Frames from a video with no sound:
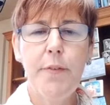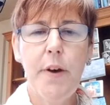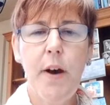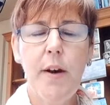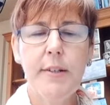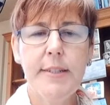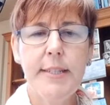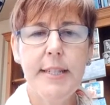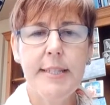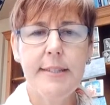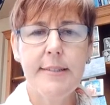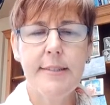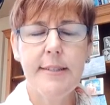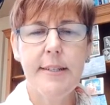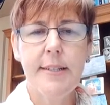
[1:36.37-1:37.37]

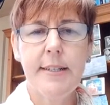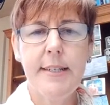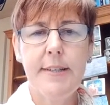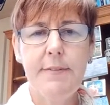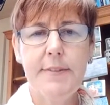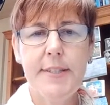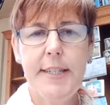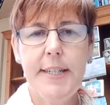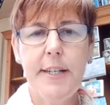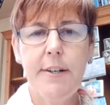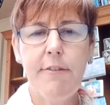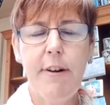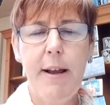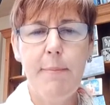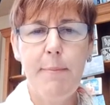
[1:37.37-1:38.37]
artists that lived in and
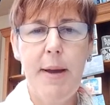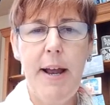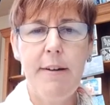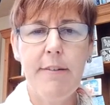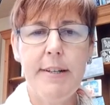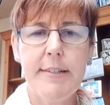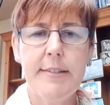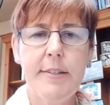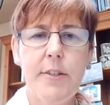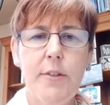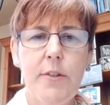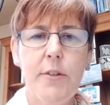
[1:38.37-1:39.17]
around Paris